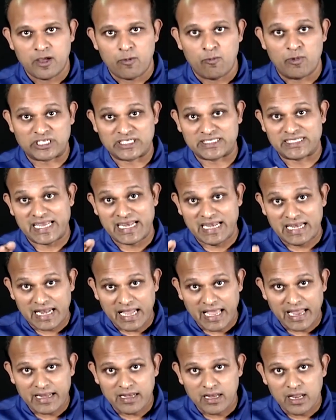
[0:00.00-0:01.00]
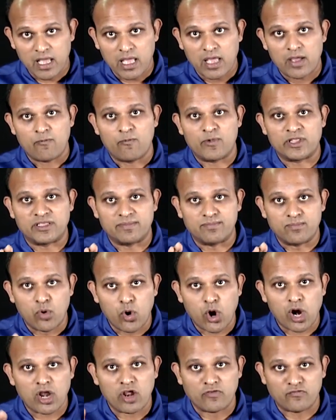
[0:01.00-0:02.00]
which is in line with the
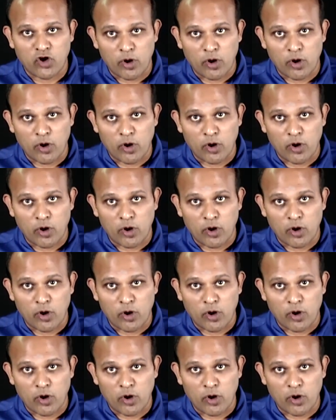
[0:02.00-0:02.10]
model of